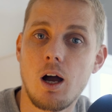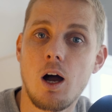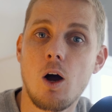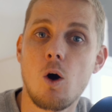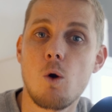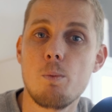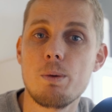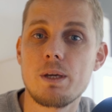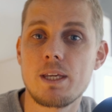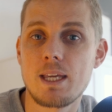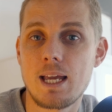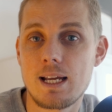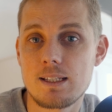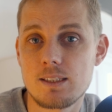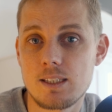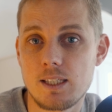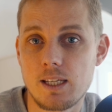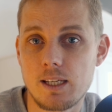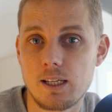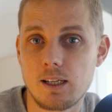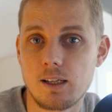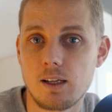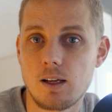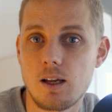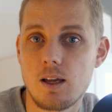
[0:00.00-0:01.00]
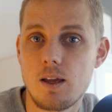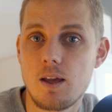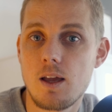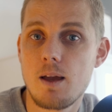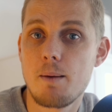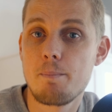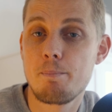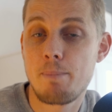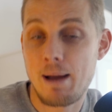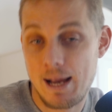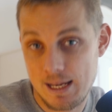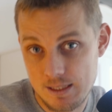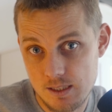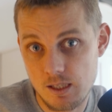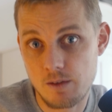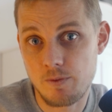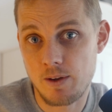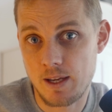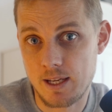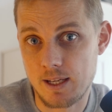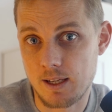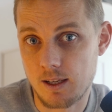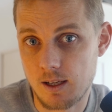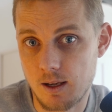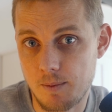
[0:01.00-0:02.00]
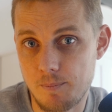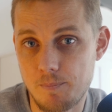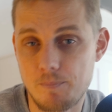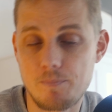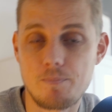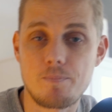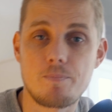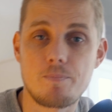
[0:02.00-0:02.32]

I'll be getting passive income.